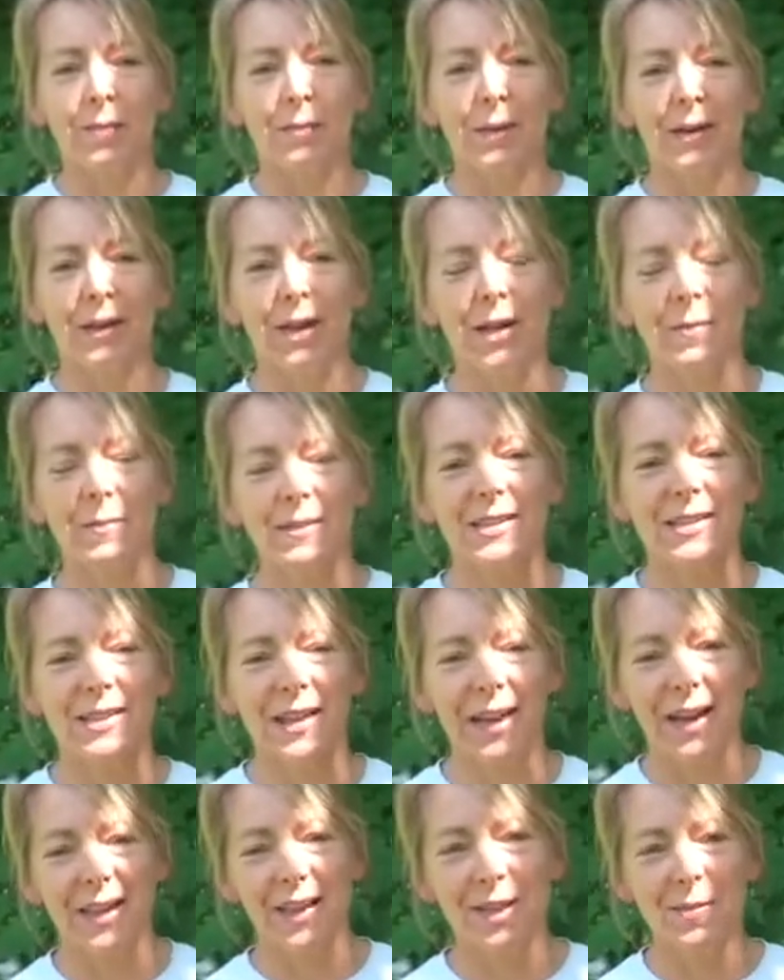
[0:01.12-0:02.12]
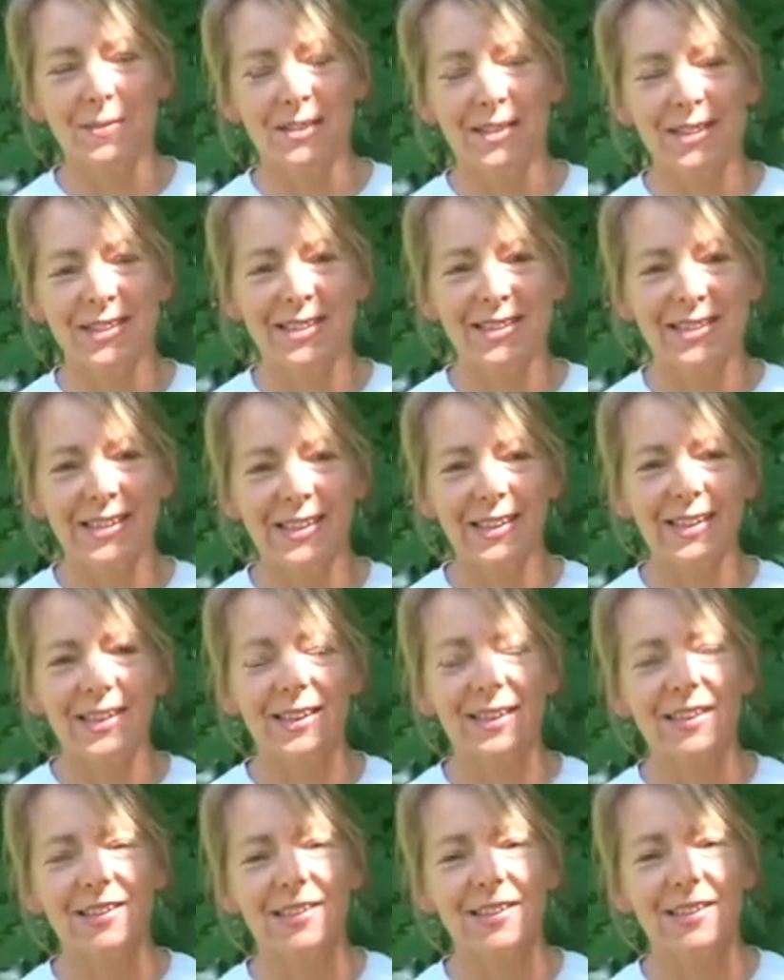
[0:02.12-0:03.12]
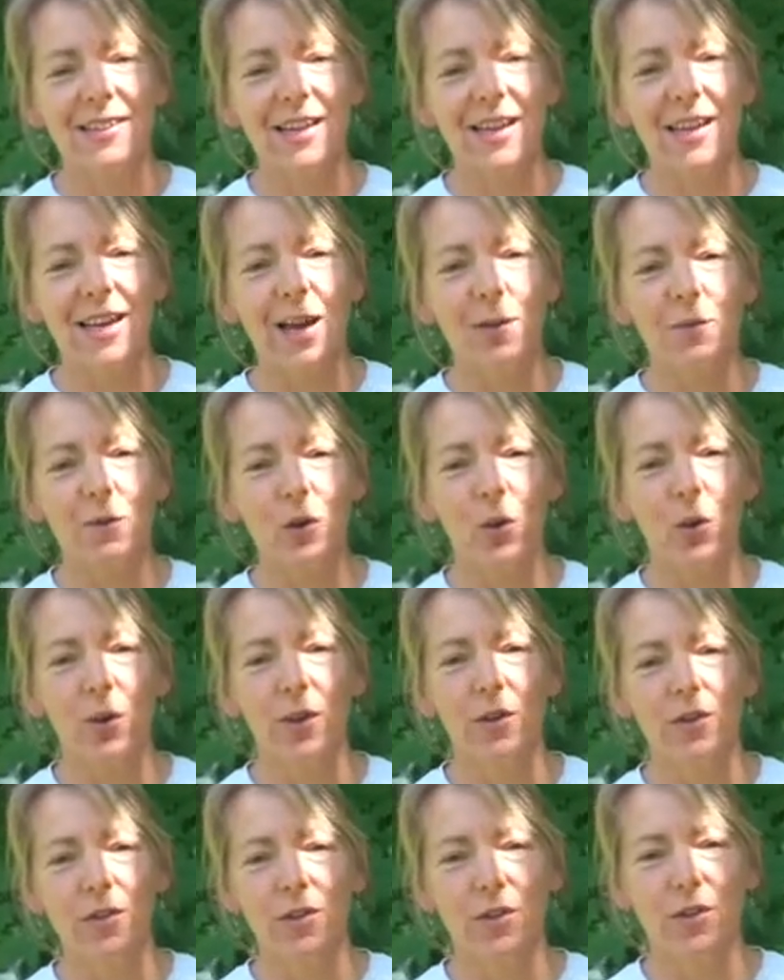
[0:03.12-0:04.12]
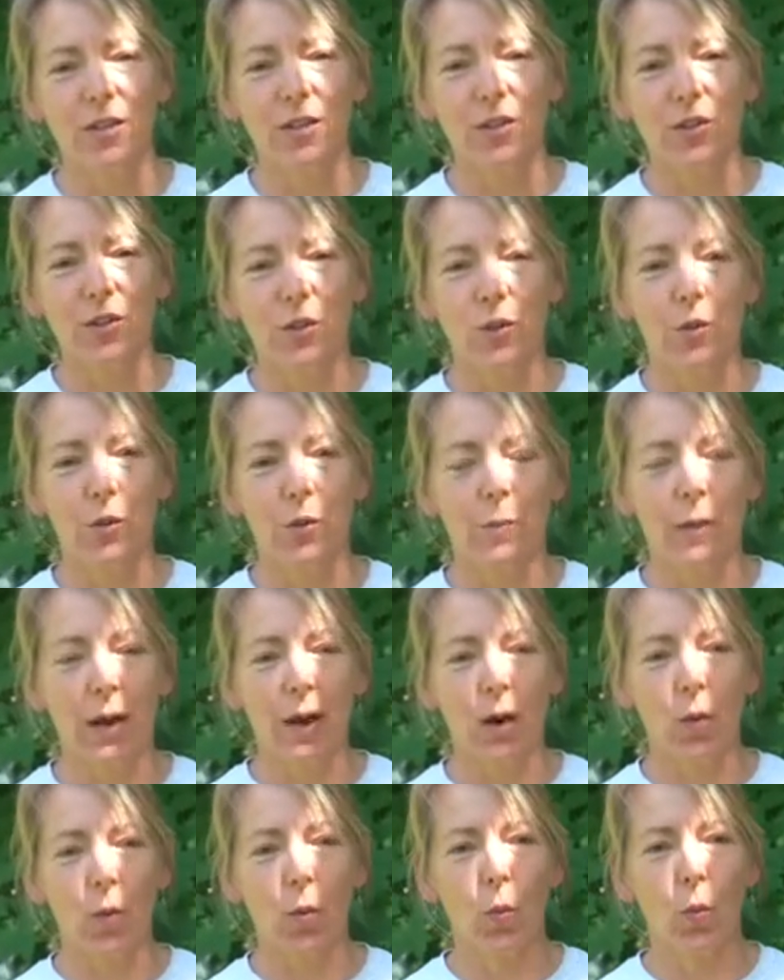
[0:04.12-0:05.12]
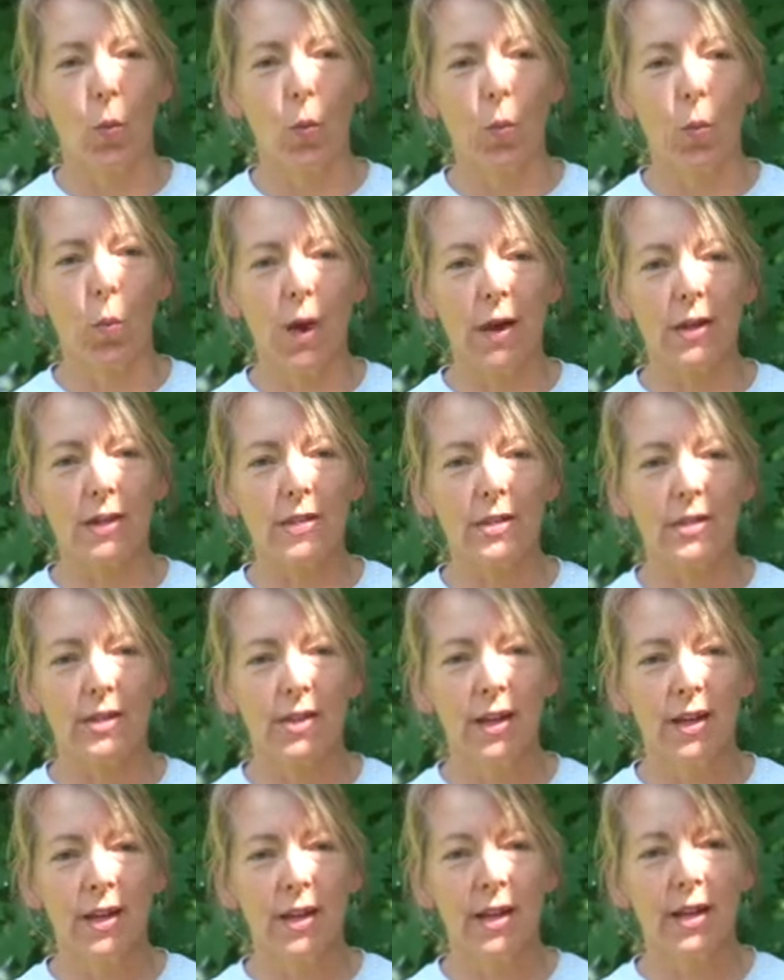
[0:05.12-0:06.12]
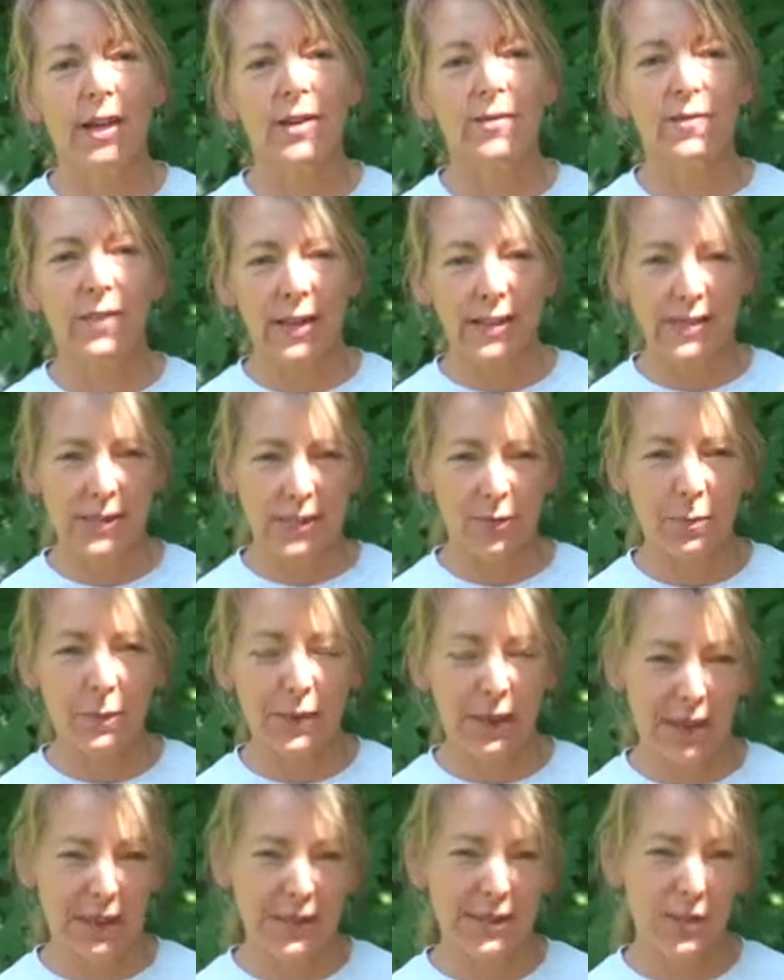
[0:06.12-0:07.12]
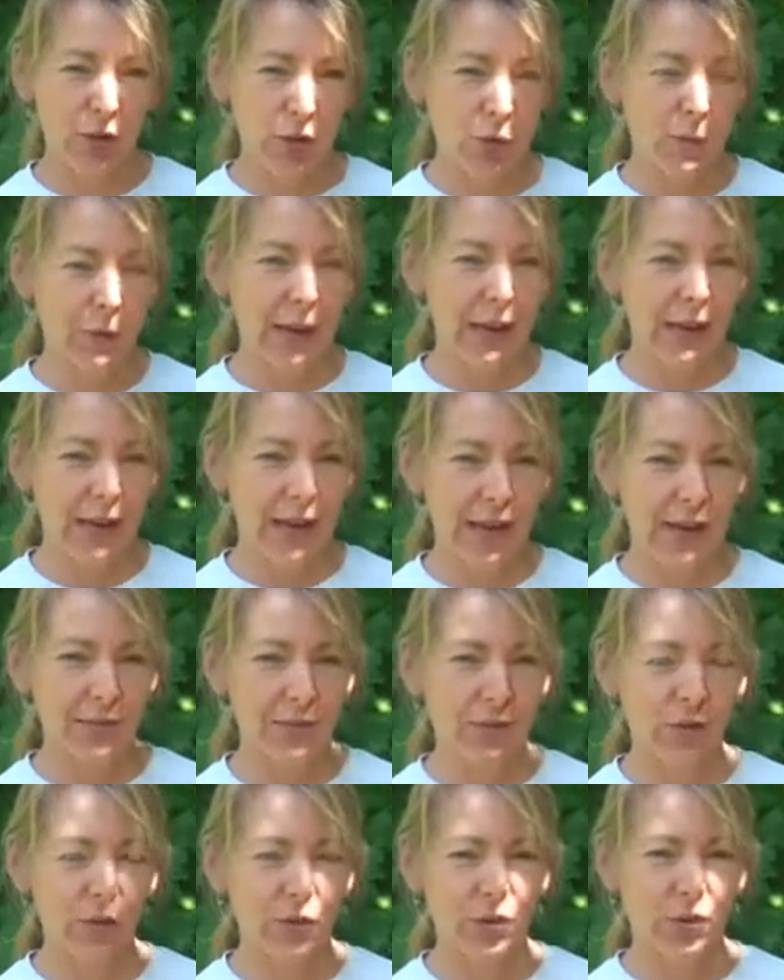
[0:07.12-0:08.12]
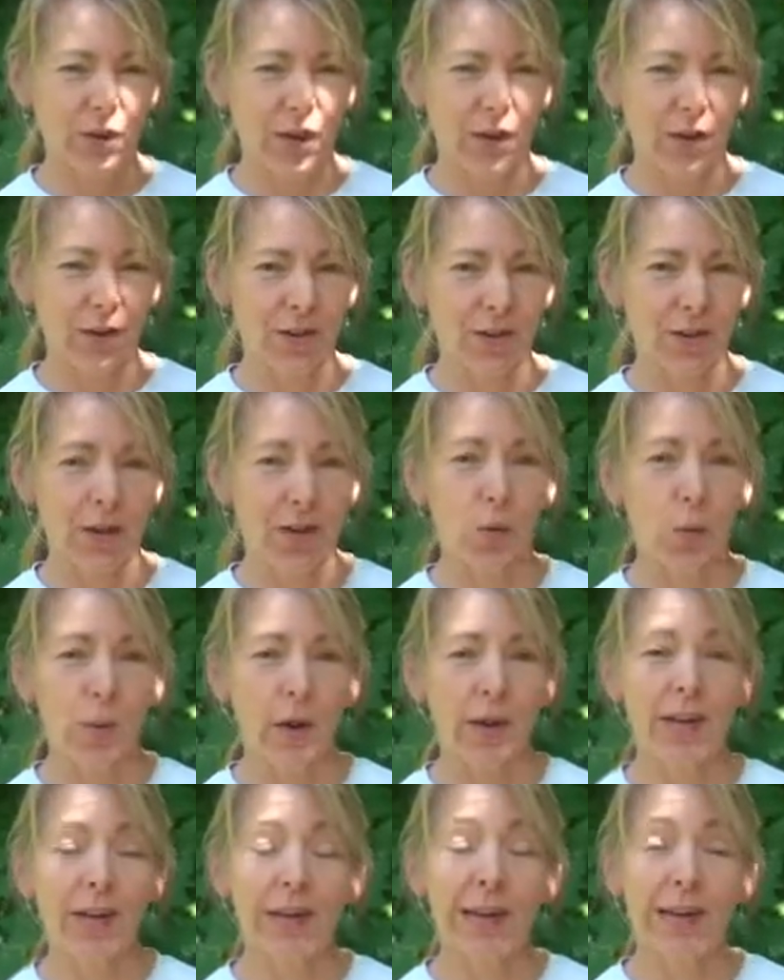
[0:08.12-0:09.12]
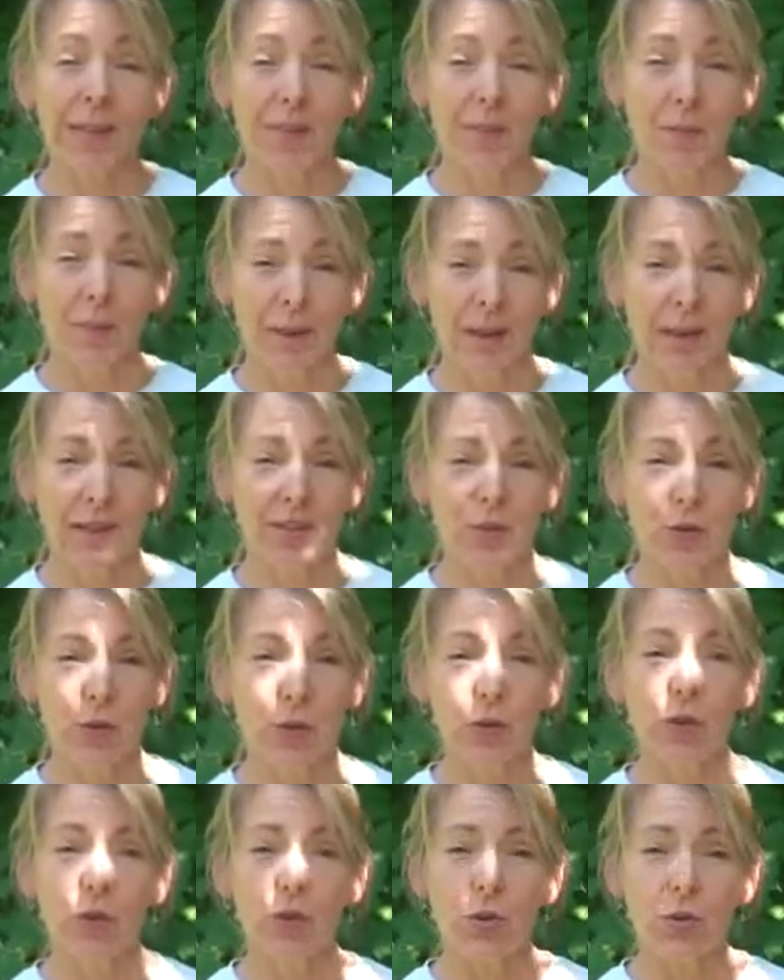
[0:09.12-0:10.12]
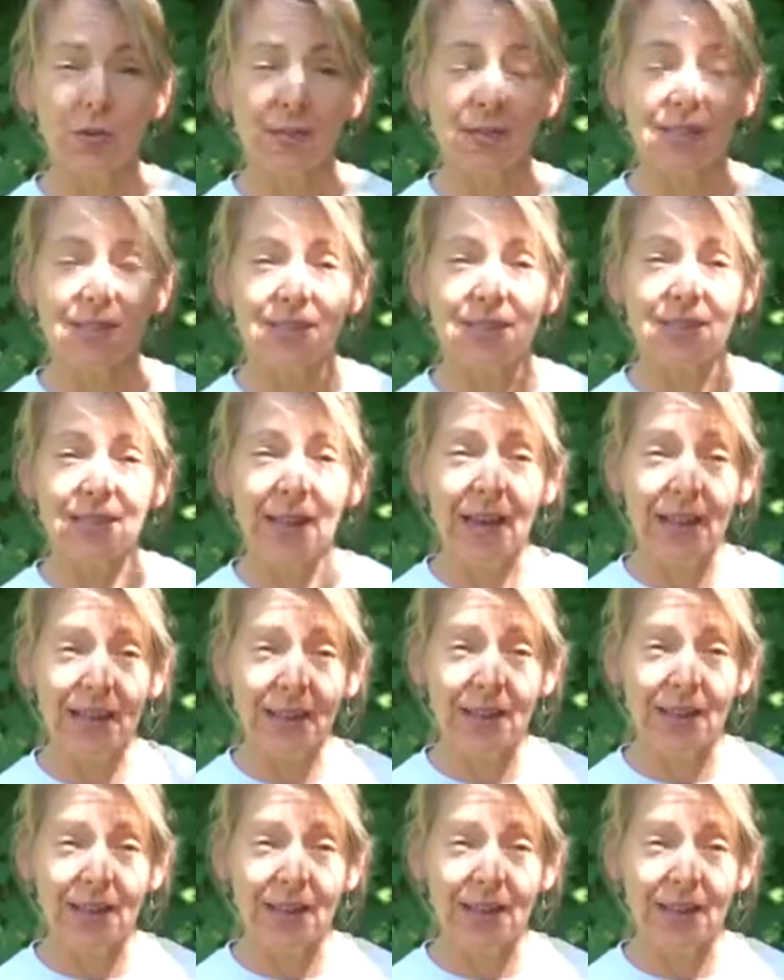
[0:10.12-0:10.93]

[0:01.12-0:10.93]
my name is Kathy Pazinski, and today I'm going to teach you about what invasive plants you might have in your yard and what native plants you could use instead.